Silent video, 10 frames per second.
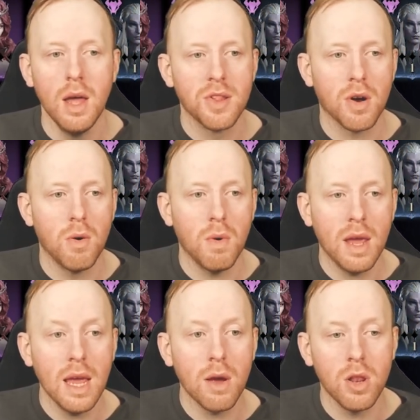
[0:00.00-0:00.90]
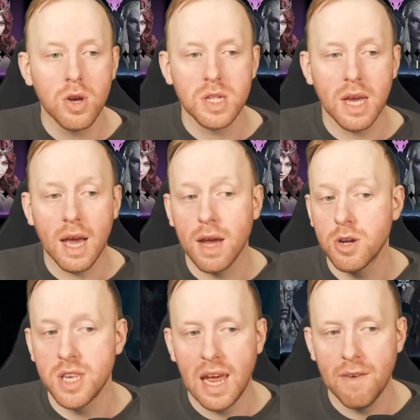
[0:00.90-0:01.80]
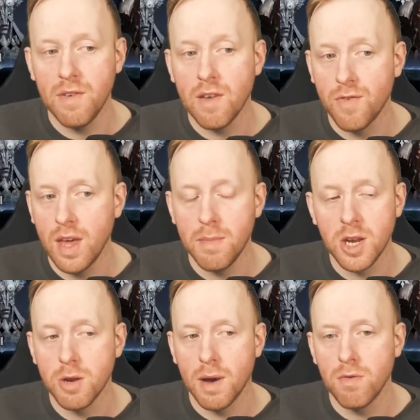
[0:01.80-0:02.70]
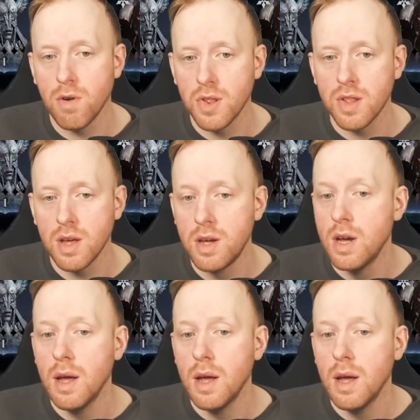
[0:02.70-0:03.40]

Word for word: So he looks like I definitely fit him into my roster.